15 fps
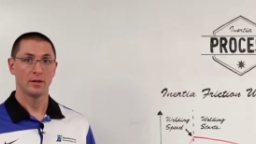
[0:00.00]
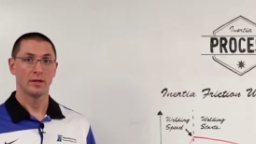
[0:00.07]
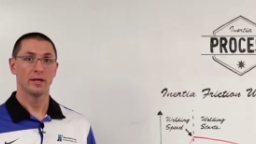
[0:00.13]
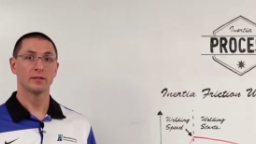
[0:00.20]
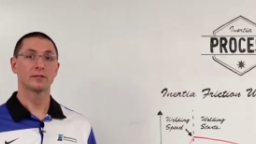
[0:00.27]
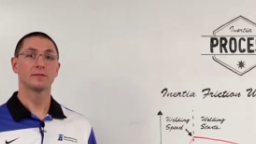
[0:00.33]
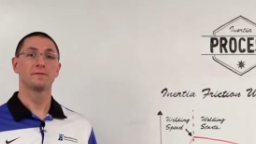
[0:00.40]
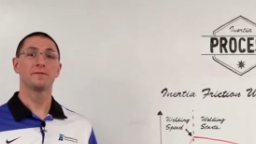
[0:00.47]

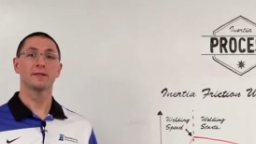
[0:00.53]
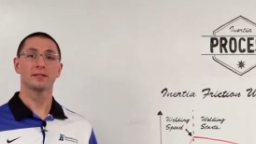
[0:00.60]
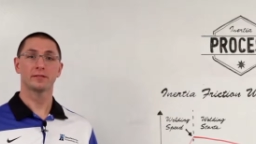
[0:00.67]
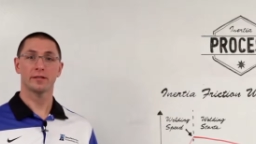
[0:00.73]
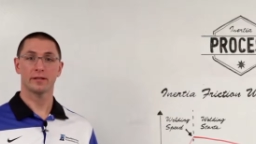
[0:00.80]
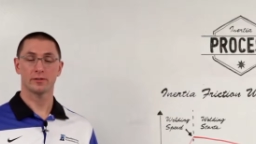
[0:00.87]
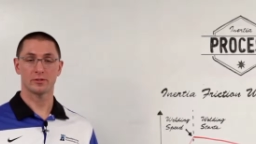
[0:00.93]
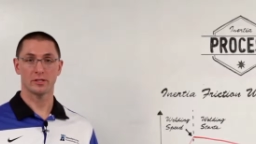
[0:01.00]
It's a fixed
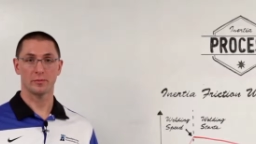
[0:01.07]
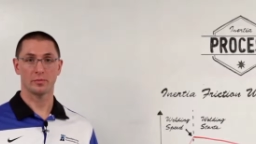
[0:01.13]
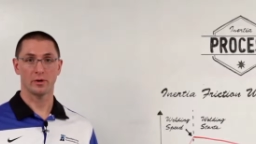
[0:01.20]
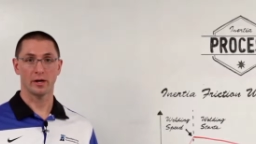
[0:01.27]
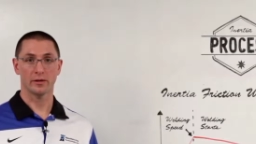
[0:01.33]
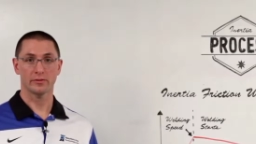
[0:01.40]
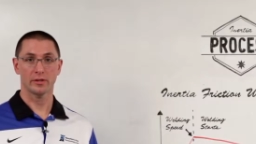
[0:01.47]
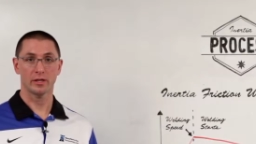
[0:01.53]
energy
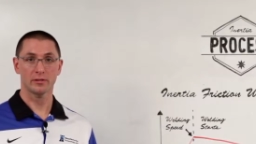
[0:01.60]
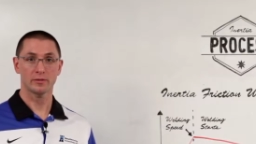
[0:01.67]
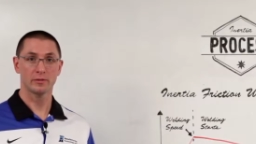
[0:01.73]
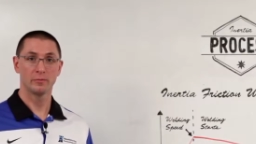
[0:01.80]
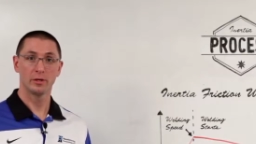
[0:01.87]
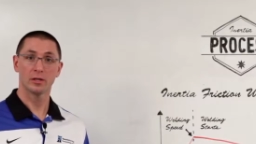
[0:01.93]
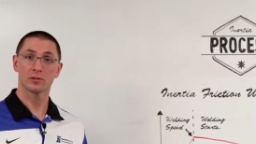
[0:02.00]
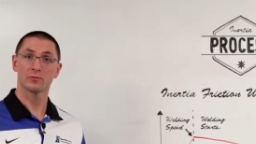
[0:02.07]
process
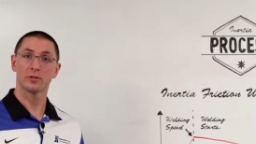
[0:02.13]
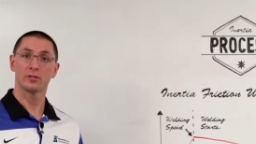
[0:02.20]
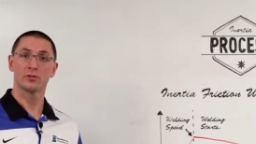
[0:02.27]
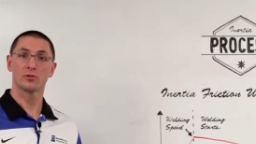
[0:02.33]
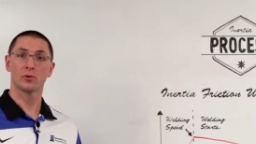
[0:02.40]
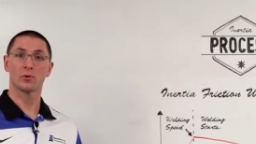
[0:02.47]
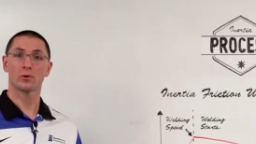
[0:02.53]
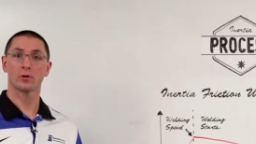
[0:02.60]
because we
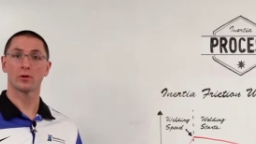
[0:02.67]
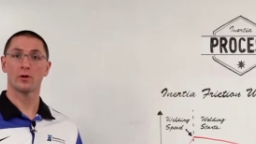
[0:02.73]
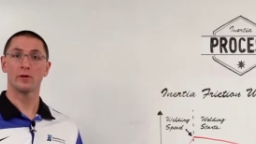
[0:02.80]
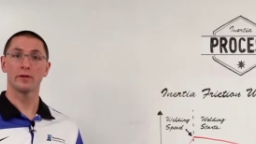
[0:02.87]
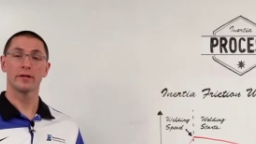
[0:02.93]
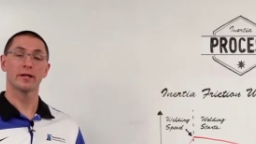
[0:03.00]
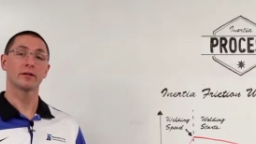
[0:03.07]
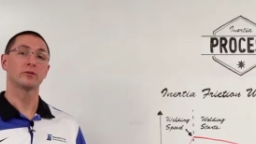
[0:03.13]
store all
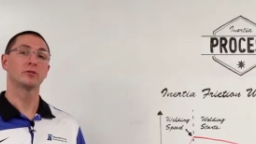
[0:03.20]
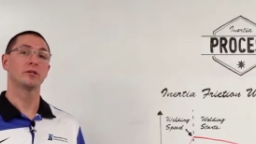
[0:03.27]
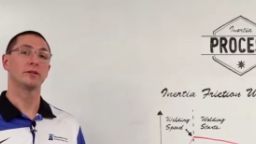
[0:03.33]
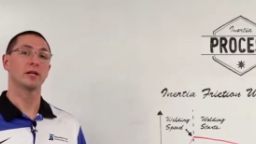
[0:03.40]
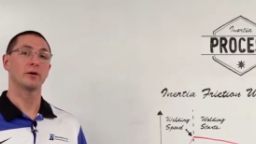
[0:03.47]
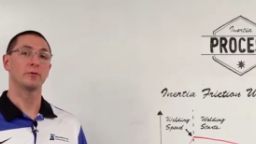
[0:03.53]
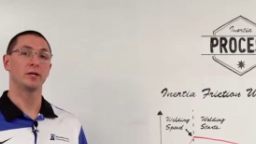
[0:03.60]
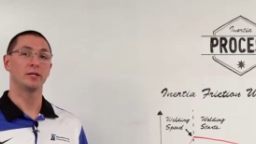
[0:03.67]
the energy
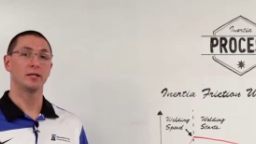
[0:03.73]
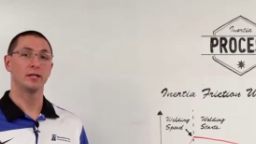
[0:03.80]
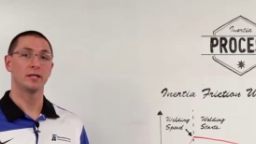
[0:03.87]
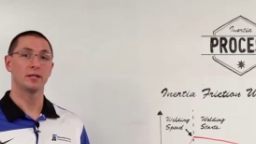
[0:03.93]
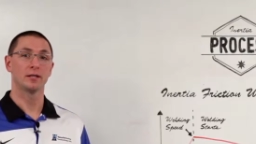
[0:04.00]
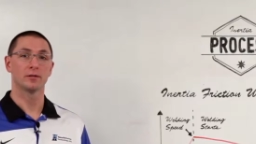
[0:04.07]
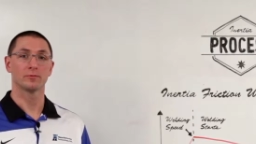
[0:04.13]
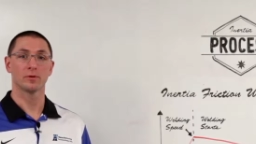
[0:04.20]
that we need
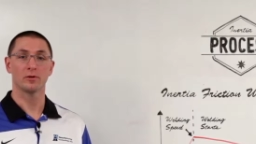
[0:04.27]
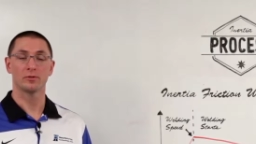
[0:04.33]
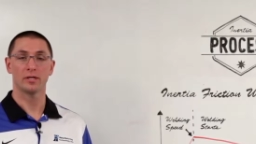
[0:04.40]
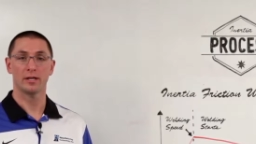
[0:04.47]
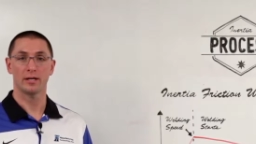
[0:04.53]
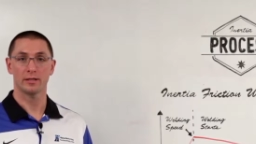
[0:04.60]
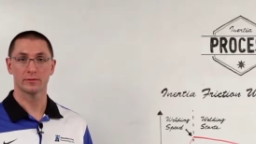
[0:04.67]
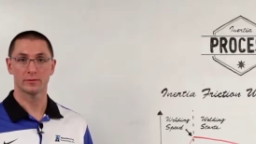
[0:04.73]
in a
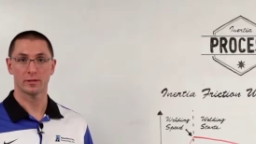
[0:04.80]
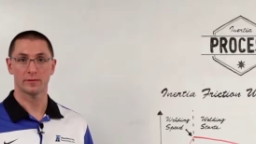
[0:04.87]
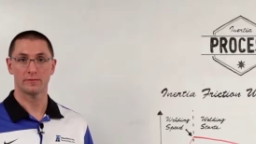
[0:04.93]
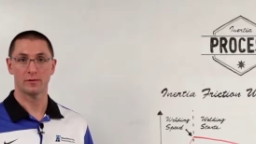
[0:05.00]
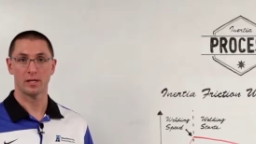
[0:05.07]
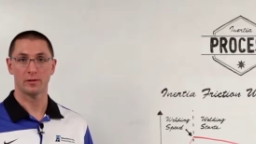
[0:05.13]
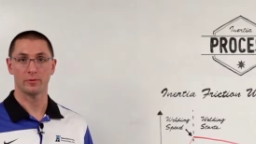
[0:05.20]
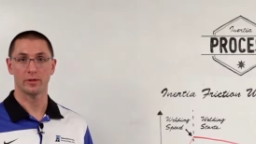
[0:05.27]
rotating set of
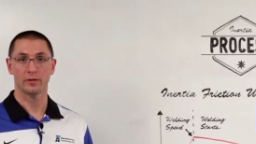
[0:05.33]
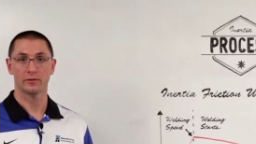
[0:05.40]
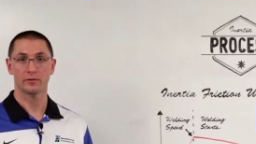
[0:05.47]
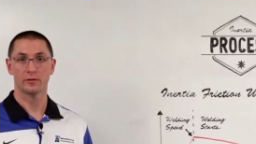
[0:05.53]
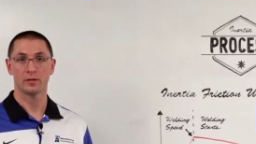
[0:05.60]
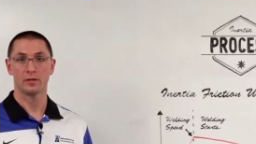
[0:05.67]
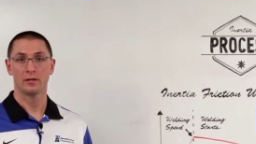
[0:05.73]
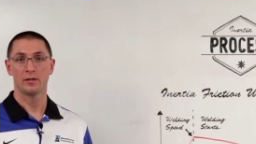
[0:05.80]
flywheels.
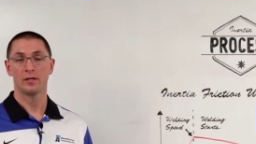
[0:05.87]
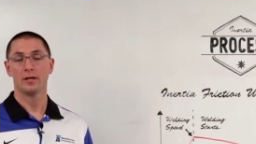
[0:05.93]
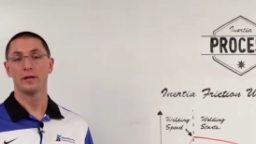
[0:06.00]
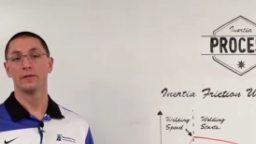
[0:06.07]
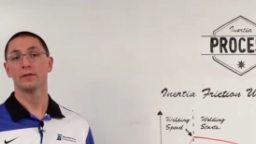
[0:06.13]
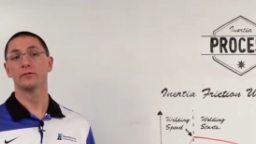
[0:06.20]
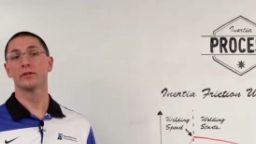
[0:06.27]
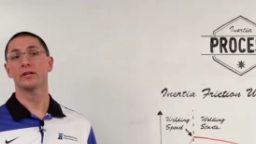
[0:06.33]

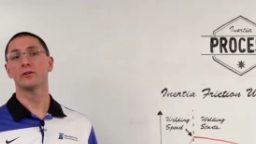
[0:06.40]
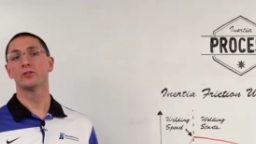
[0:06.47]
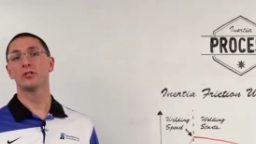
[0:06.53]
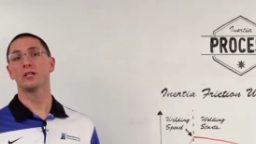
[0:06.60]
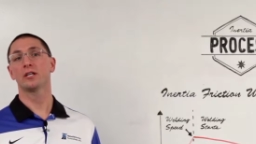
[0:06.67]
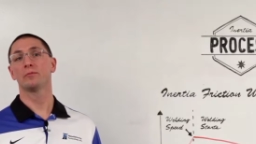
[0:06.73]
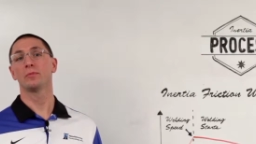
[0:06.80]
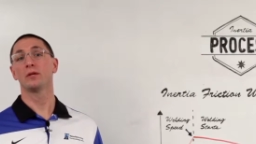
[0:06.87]
This energy
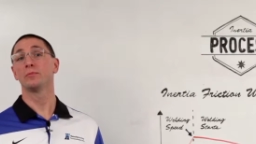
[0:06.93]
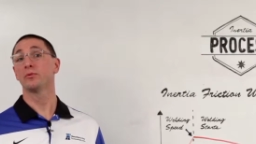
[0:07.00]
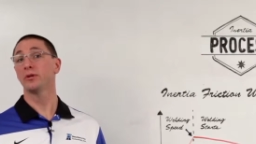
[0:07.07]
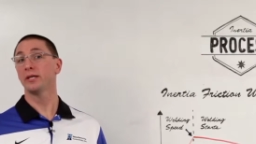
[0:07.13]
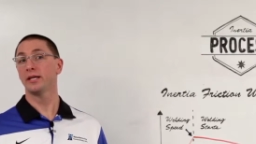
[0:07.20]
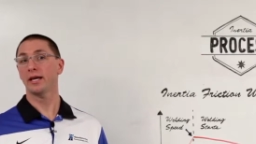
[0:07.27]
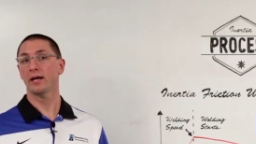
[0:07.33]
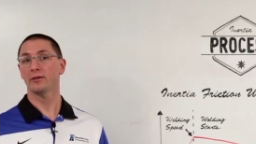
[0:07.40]
can be
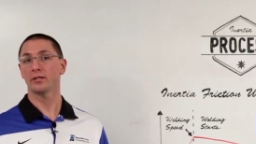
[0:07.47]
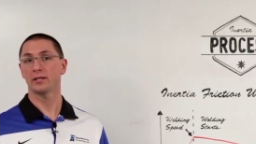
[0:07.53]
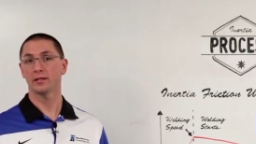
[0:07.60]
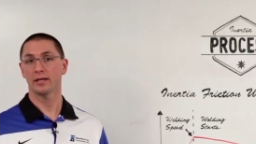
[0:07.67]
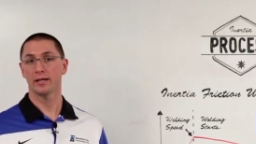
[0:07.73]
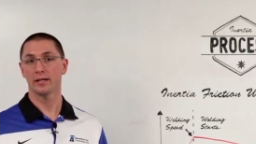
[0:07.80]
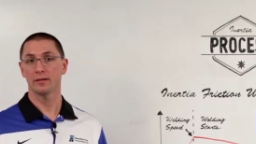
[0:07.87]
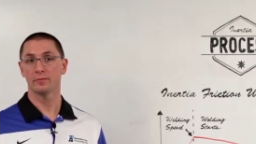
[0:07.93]

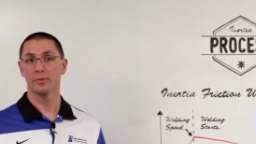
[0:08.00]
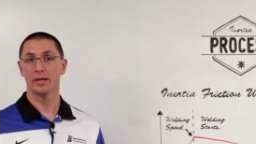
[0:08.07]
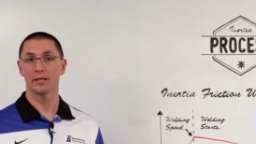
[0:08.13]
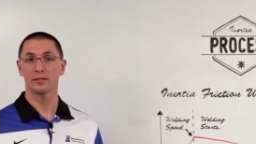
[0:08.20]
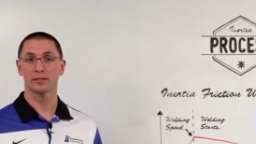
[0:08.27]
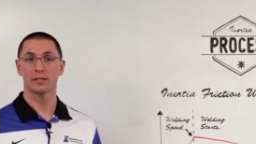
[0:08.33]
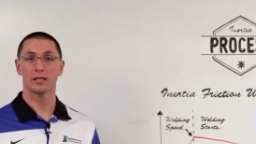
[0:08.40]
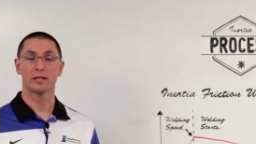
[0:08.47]
pre-calculated
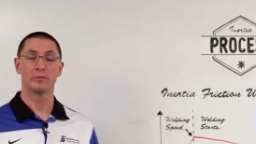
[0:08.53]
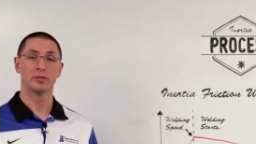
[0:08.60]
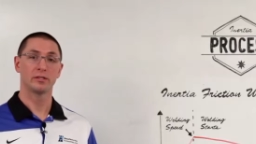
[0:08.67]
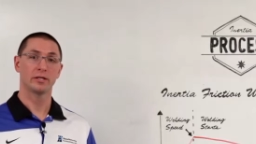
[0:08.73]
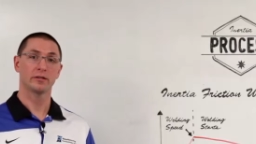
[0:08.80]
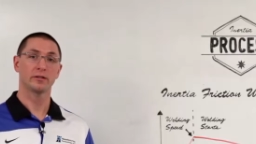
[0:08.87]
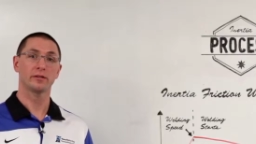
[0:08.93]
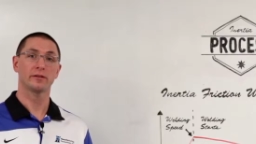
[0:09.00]
based on the
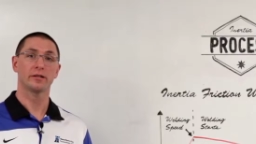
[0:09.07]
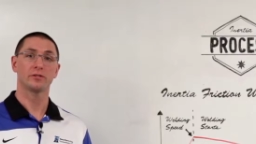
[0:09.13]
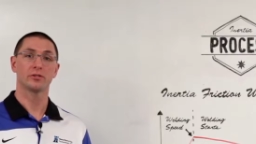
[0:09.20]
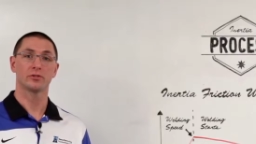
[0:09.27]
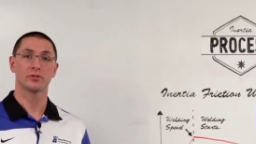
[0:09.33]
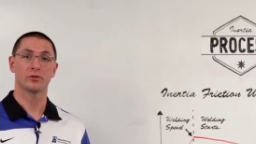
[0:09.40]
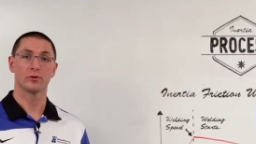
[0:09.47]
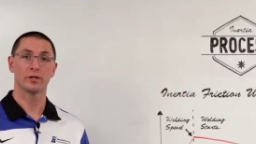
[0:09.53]
material that
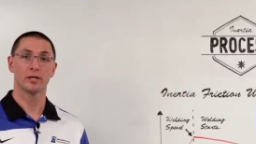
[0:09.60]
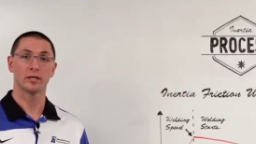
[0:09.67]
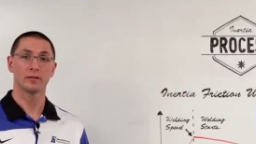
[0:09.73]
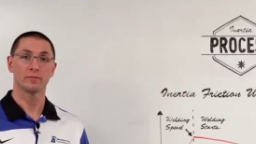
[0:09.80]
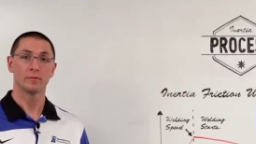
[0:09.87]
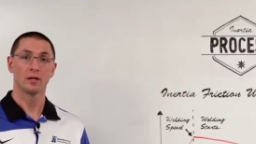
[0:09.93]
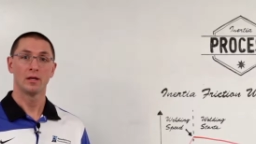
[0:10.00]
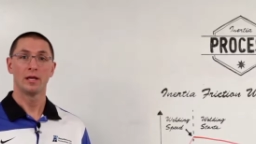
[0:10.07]
you're
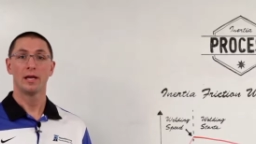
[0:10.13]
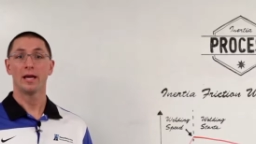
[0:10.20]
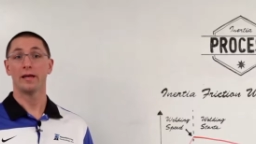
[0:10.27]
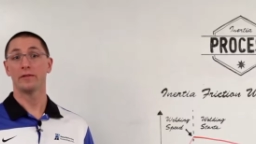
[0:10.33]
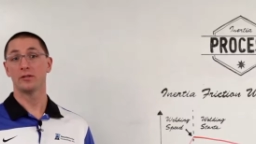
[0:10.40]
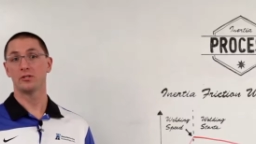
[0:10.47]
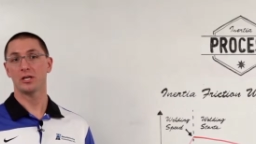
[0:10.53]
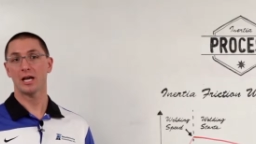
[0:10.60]
joining
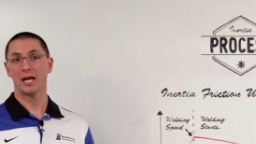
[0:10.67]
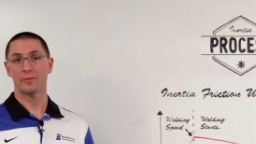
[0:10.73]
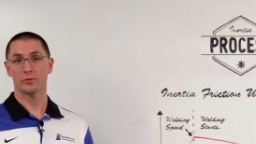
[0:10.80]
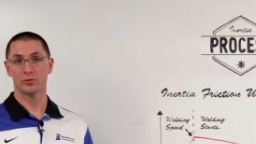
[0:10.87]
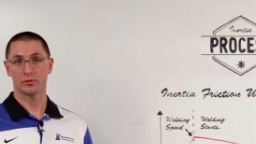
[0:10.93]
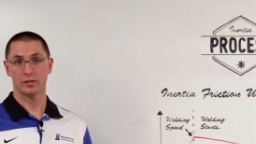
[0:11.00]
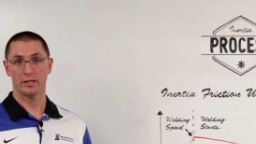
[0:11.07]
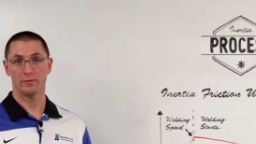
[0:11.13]
and the
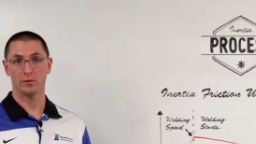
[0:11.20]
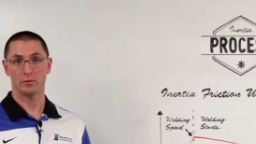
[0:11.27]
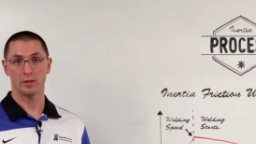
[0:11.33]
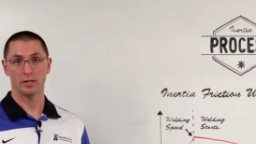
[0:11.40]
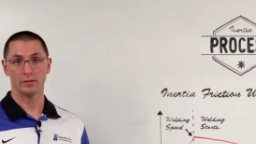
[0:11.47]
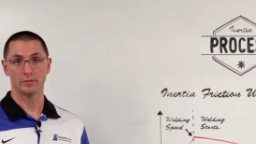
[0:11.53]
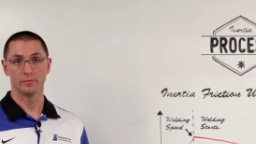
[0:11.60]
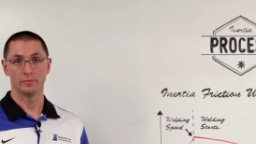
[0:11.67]
geometry of the
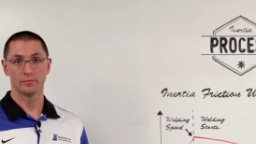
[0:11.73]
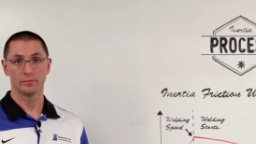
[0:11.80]
weld.